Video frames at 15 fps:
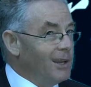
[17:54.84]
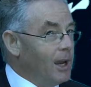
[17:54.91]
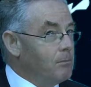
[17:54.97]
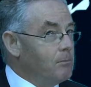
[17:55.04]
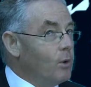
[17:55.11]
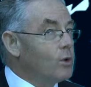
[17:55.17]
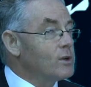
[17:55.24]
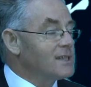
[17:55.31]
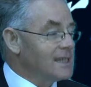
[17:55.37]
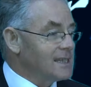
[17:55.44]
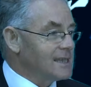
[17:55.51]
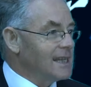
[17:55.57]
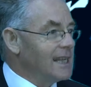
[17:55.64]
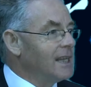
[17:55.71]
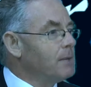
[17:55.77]
more
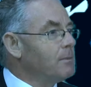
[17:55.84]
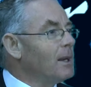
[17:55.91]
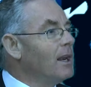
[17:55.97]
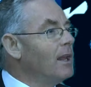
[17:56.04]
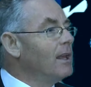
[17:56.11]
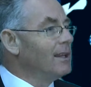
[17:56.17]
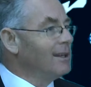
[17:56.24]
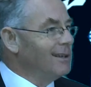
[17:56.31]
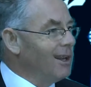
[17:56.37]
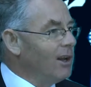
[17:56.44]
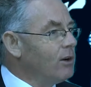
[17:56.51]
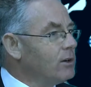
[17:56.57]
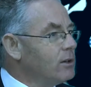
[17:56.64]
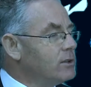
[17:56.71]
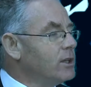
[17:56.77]
sustainable,
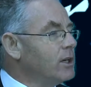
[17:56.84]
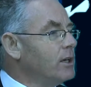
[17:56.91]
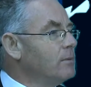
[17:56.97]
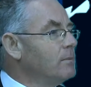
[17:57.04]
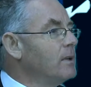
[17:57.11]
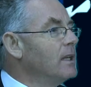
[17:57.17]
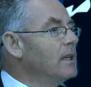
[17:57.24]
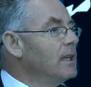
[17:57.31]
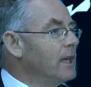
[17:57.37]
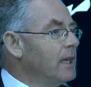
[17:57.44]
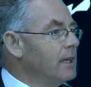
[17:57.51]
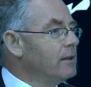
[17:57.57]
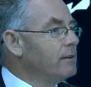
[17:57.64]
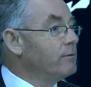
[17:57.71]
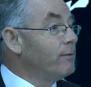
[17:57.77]
longer term
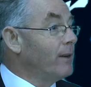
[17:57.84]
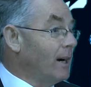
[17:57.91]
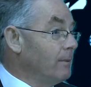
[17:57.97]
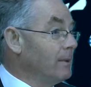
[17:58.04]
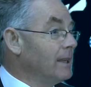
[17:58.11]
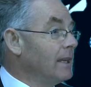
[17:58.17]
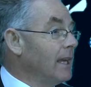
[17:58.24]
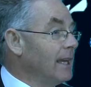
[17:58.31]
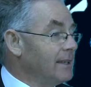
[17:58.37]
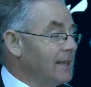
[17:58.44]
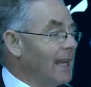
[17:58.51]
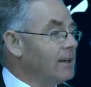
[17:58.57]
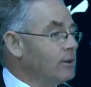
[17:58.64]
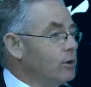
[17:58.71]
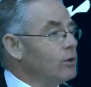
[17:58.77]
farming and
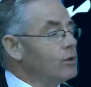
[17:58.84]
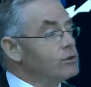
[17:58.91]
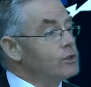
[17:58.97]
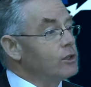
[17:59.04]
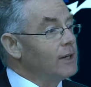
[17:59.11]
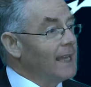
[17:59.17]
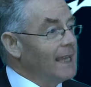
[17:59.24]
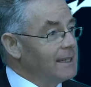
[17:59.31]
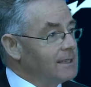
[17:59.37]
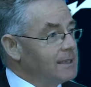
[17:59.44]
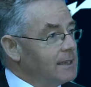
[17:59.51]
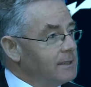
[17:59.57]
agricultural entity.